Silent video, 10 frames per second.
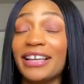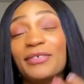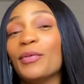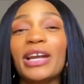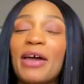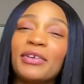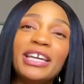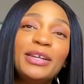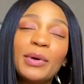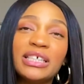Whatever.
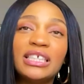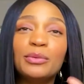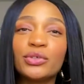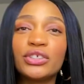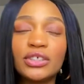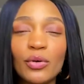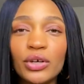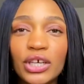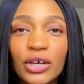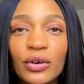Anyways, he was so
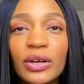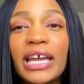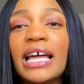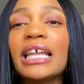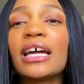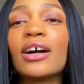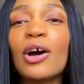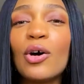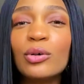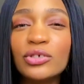cute. He had like a
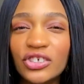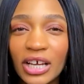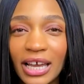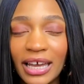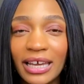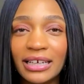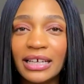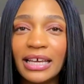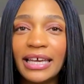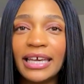gold
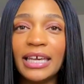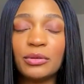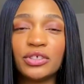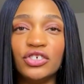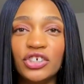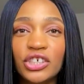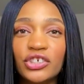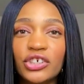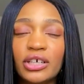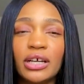chain. He was a
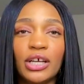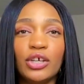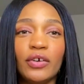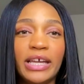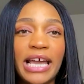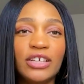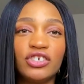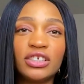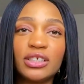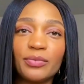ginger. You know, he had
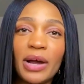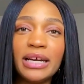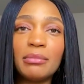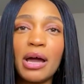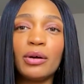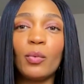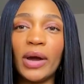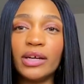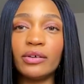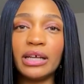just the right amount of
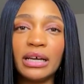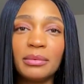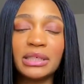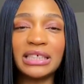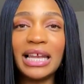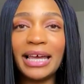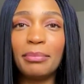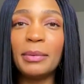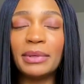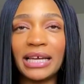weight on him. Because I
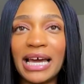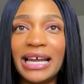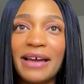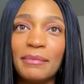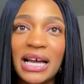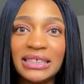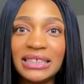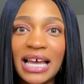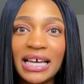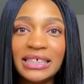like people that kind of have my
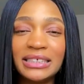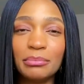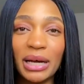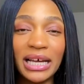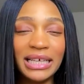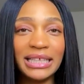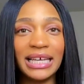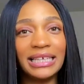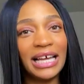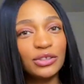size body.
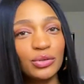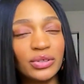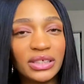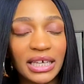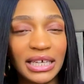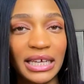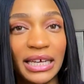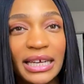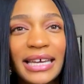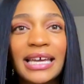Like, not too
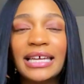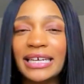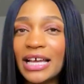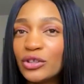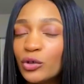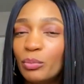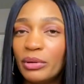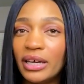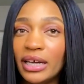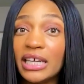skinny, not too
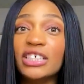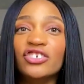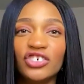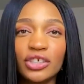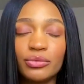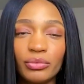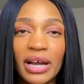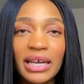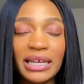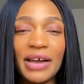big, just
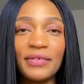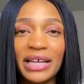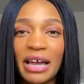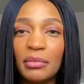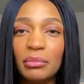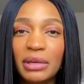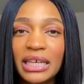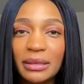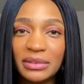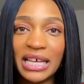right. I feel like I'm a
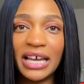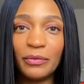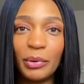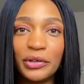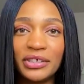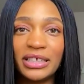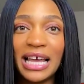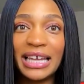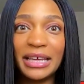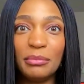medium-sized person.
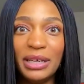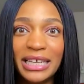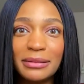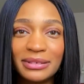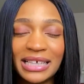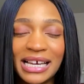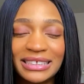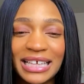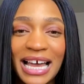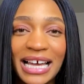I like
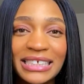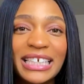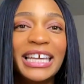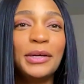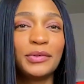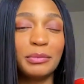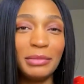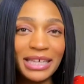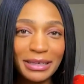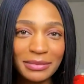medium-sized guys. He was a
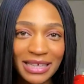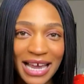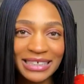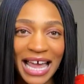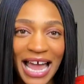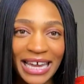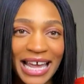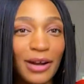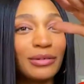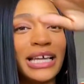medium-sized height.
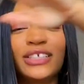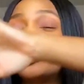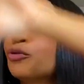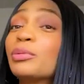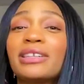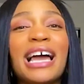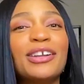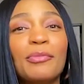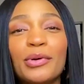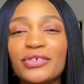I don't like super. I
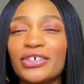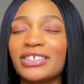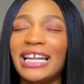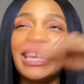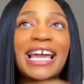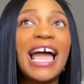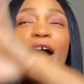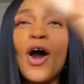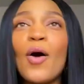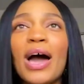know most girls are like,
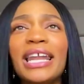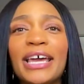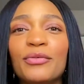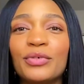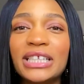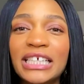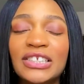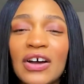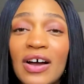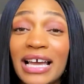oh, I like really
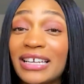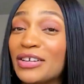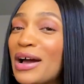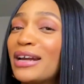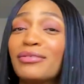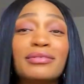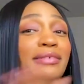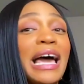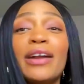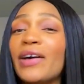tall guys. No, I
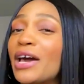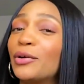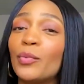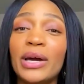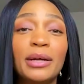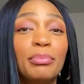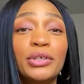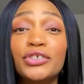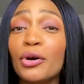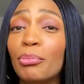don't have no way to
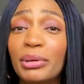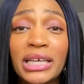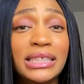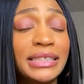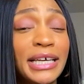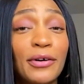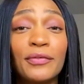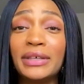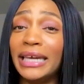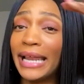put your big
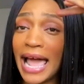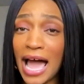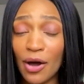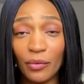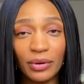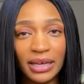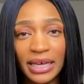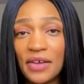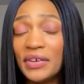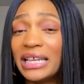self. Get out.
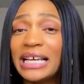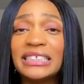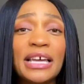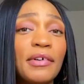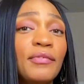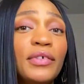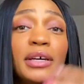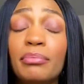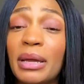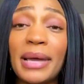If he like 7
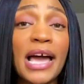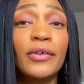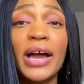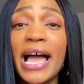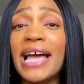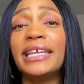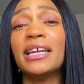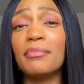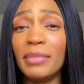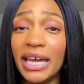foot, baby, I
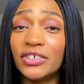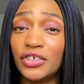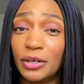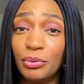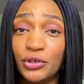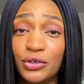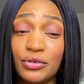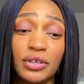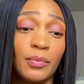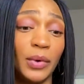need a mansion to put you
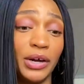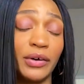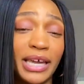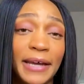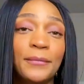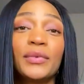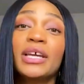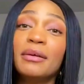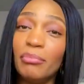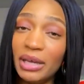somewhere, okay?
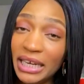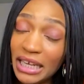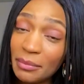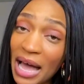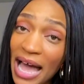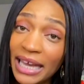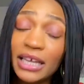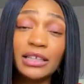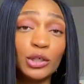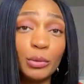Medium
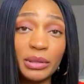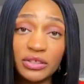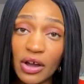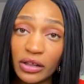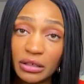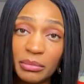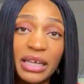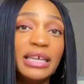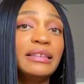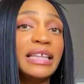height, a little bit taller than
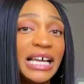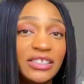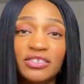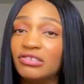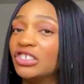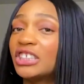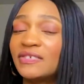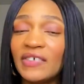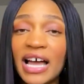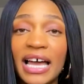me. That's
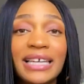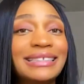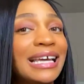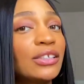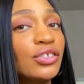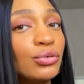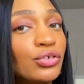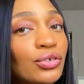just fine. Not too